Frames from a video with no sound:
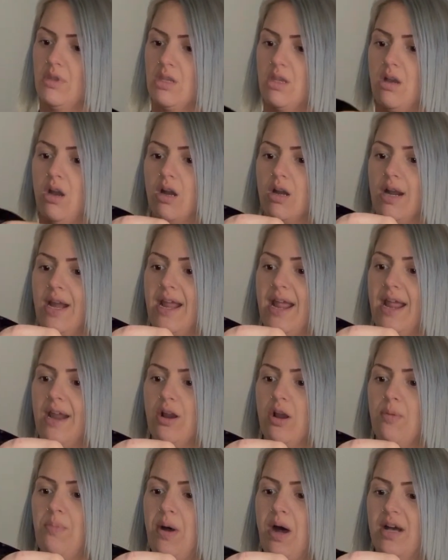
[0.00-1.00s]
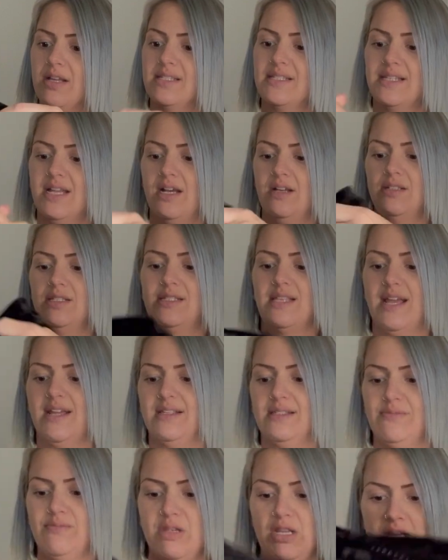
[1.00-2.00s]
All right, Aeropostale,
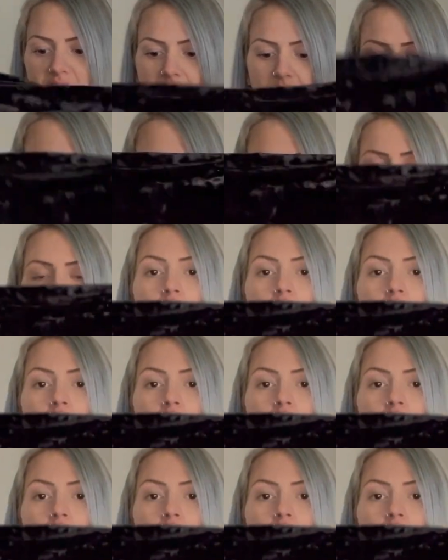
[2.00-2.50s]
size medium.